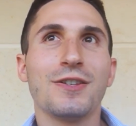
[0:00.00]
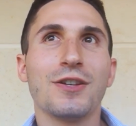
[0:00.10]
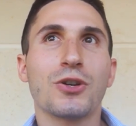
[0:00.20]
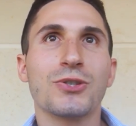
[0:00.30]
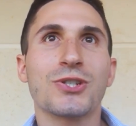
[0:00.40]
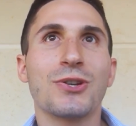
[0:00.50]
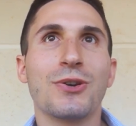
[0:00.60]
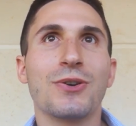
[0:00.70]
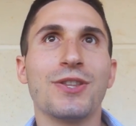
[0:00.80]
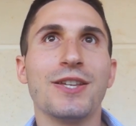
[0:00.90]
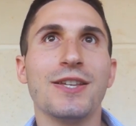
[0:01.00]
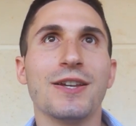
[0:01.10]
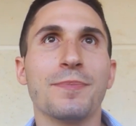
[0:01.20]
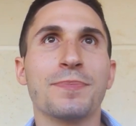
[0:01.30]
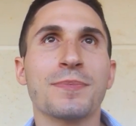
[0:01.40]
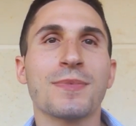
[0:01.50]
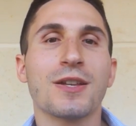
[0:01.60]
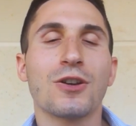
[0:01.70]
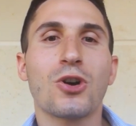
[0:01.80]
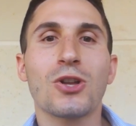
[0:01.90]
consider the
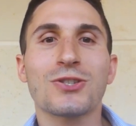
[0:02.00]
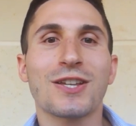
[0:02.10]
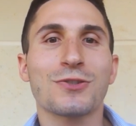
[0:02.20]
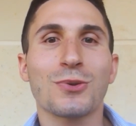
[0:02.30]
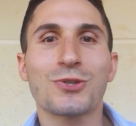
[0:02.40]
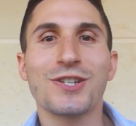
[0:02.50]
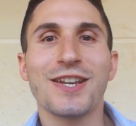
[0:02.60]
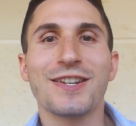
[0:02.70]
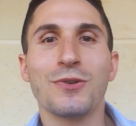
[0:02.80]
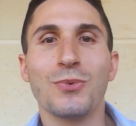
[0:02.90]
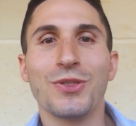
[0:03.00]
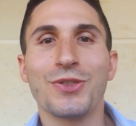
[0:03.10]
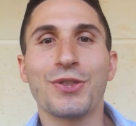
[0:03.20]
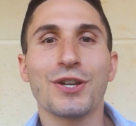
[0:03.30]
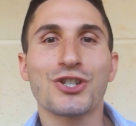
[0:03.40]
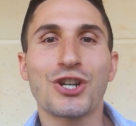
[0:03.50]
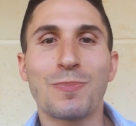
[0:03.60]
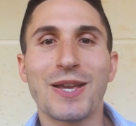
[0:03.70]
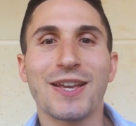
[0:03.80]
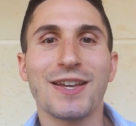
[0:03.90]
costs associated with
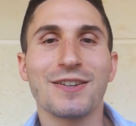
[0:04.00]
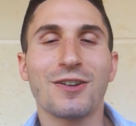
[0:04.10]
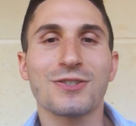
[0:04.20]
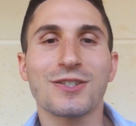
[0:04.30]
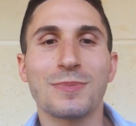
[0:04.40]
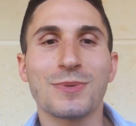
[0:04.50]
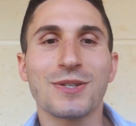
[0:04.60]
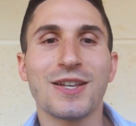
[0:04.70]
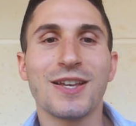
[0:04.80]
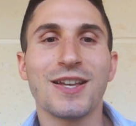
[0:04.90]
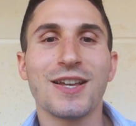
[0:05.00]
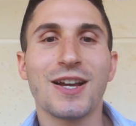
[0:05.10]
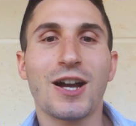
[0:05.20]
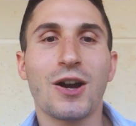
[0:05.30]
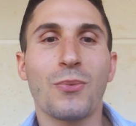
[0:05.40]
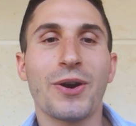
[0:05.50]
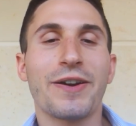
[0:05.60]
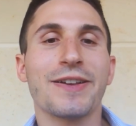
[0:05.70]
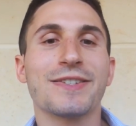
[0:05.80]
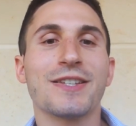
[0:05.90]
shipping and customs.
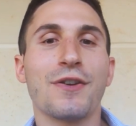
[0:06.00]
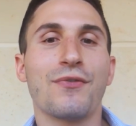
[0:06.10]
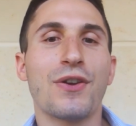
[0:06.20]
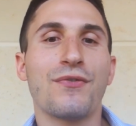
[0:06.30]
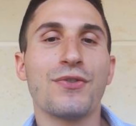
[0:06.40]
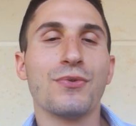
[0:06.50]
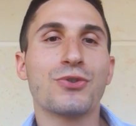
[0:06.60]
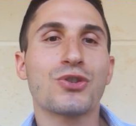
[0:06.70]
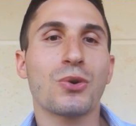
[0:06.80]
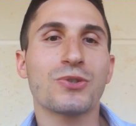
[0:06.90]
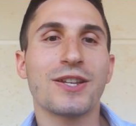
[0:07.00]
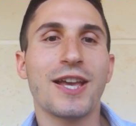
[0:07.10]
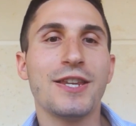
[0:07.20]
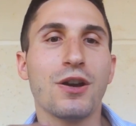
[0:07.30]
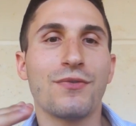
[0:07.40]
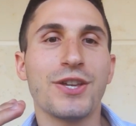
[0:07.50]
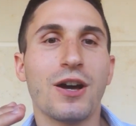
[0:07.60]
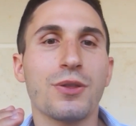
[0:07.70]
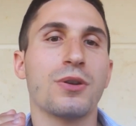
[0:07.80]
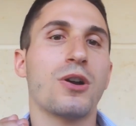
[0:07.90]
Whereas if you've chosen any of the
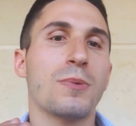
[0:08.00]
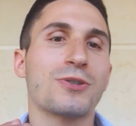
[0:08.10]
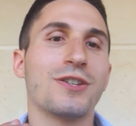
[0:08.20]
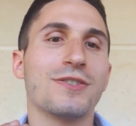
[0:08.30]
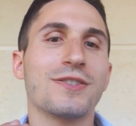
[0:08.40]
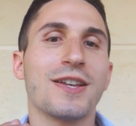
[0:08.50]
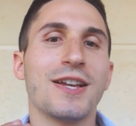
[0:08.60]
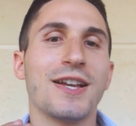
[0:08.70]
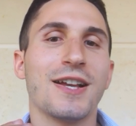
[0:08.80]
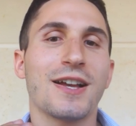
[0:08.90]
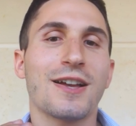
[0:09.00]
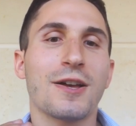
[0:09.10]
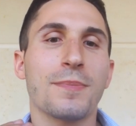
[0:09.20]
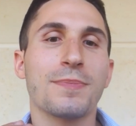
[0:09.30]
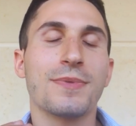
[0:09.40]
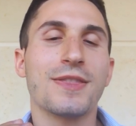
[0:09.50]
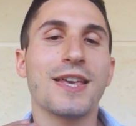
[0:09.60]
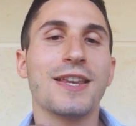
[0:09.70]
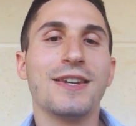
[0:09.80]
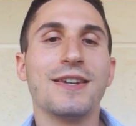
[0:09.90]
other options,
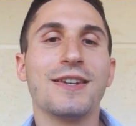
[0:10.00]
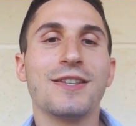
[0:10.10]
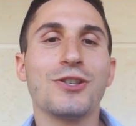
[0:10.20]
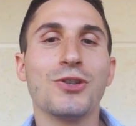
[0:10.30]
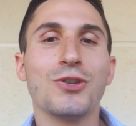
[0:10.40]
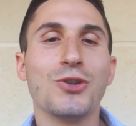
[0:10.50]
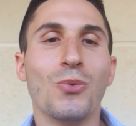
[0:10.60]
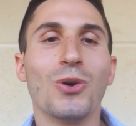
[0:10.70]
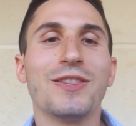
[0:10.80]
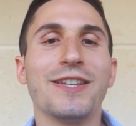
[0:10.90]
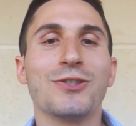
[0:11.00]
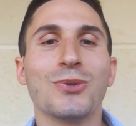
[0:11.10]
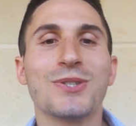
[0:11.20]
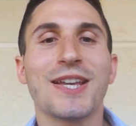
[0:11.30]
then you will need to